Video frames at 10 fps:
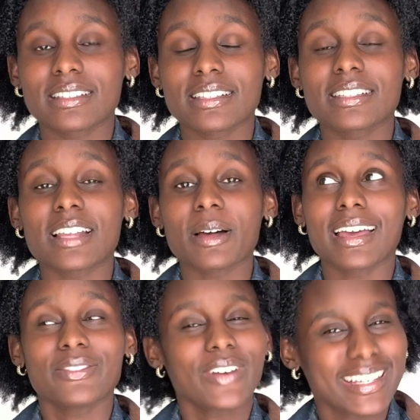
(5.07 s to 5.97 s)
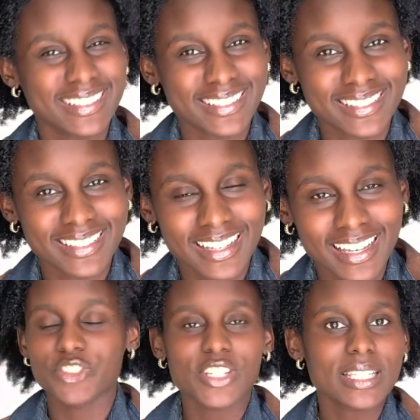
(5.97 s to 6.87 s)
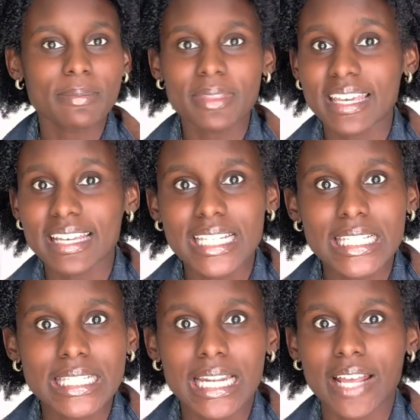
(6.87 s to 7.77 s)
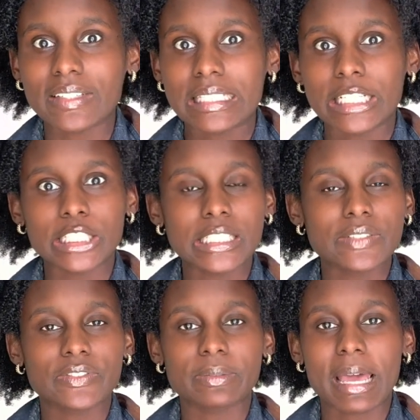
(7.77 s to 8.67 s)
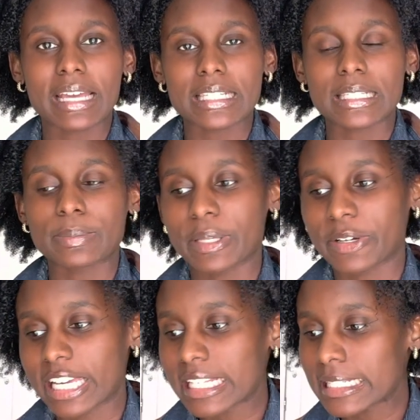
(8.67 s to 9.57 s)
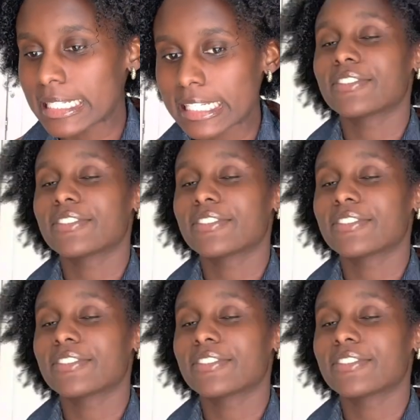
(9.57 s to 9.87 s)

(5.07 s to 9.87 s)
some advice. Just some things that I've learned from my experience.